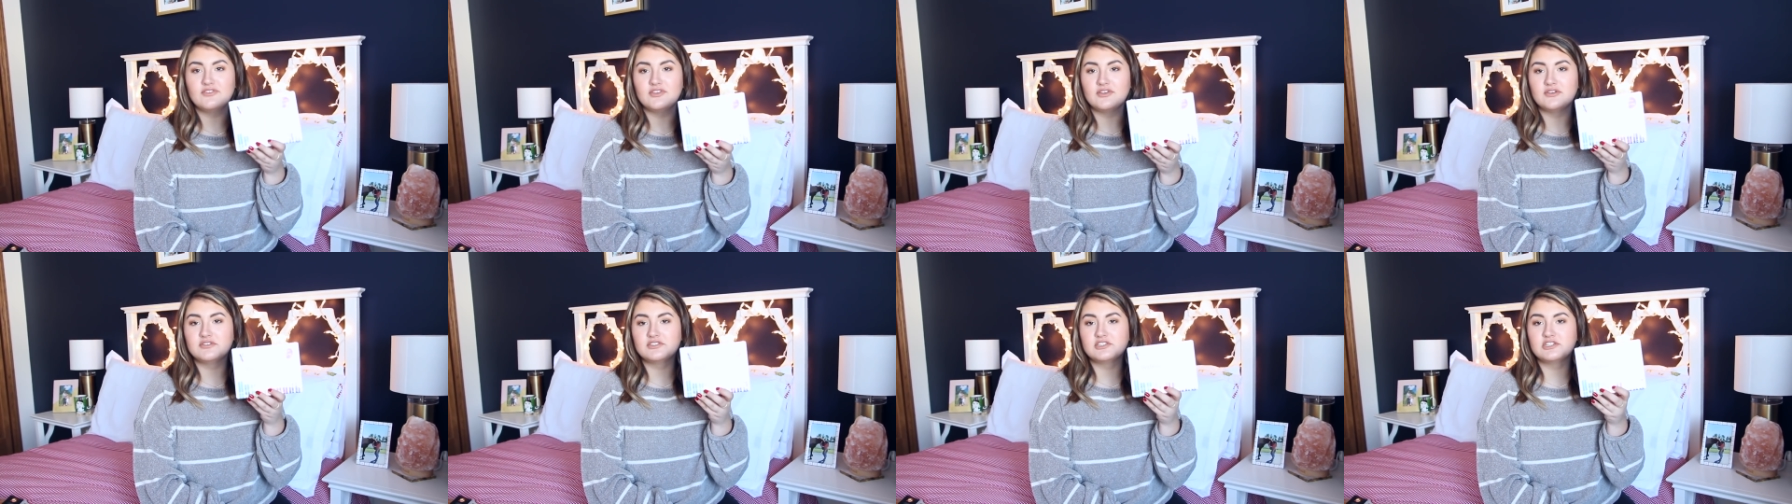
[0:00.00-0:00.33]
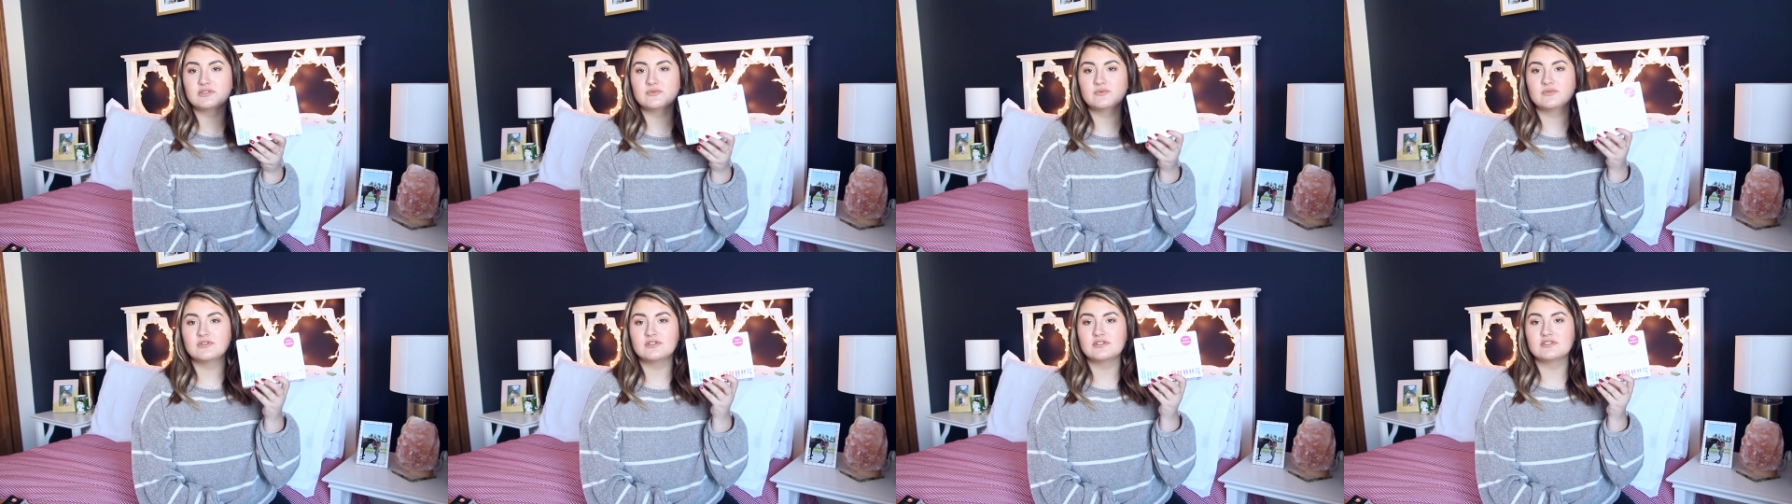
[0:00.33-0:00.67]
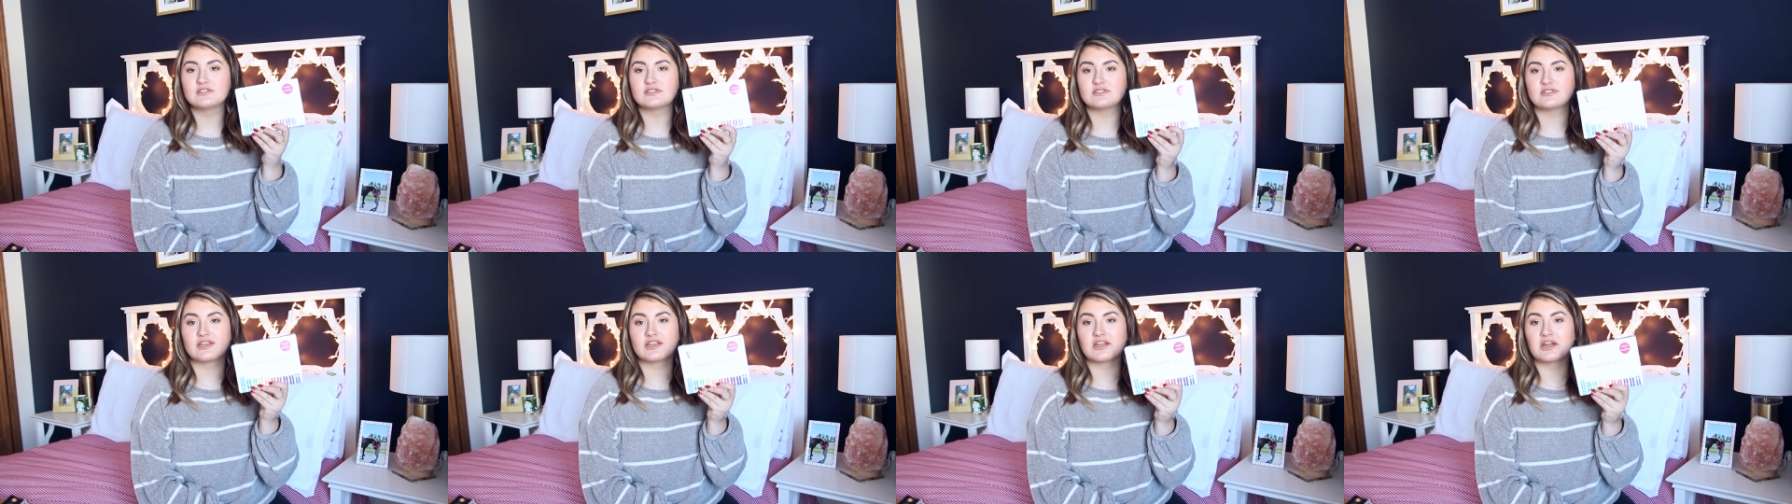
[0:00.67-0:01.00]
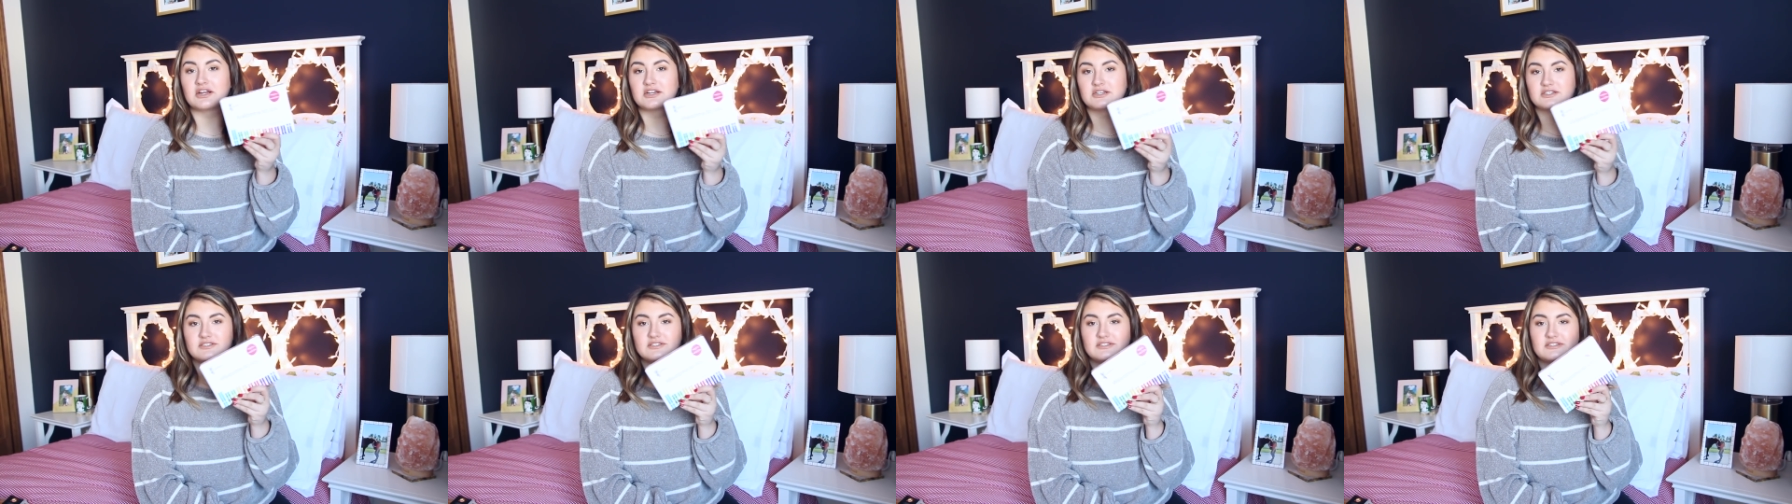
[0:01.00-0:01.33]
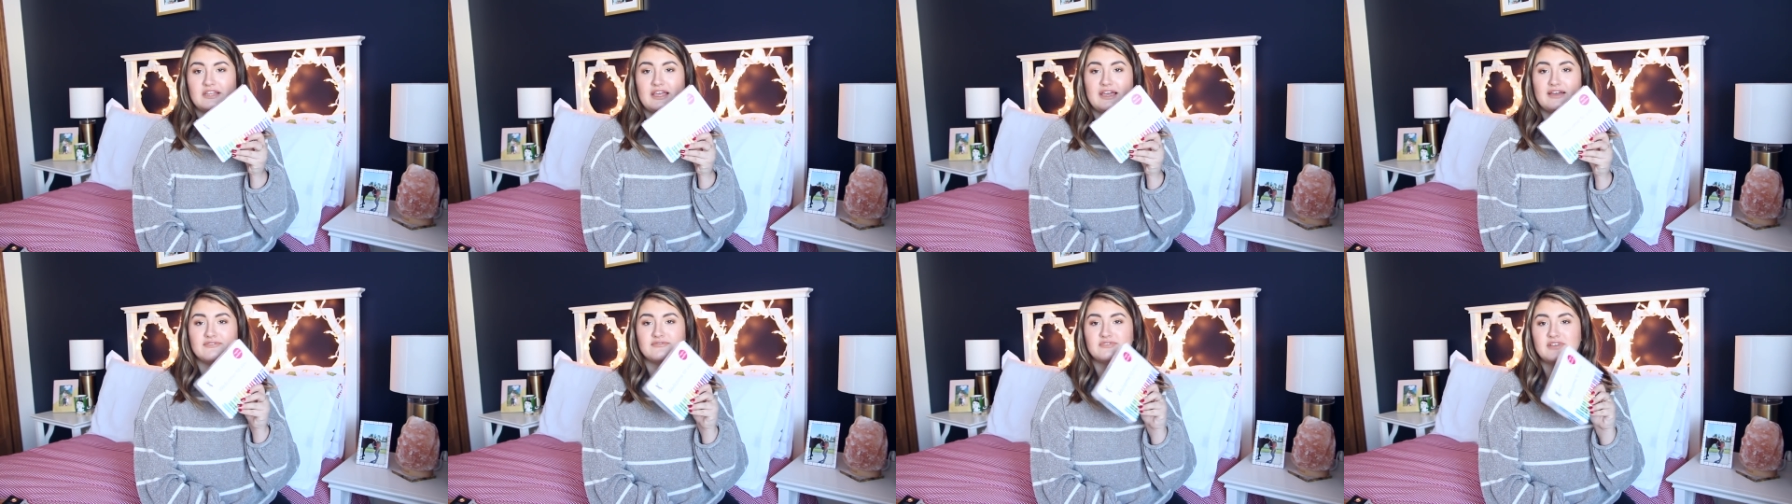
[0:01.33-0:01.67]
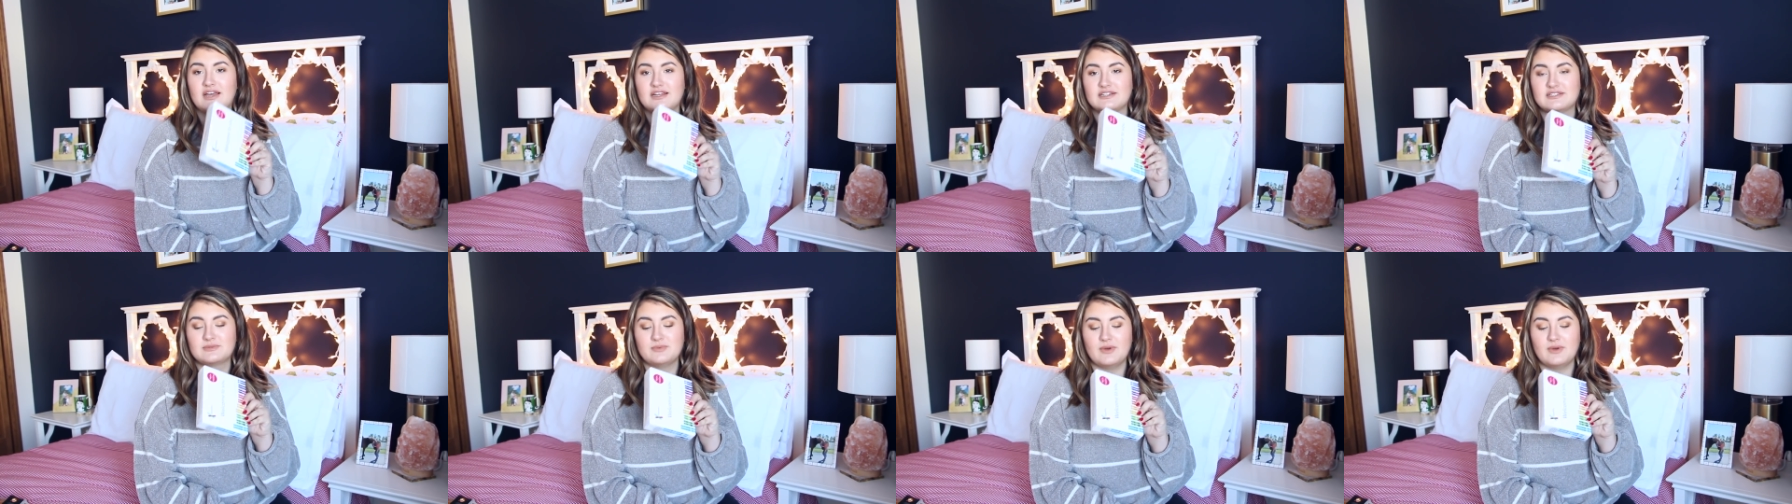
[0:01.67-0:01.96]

of YouTubers like are have had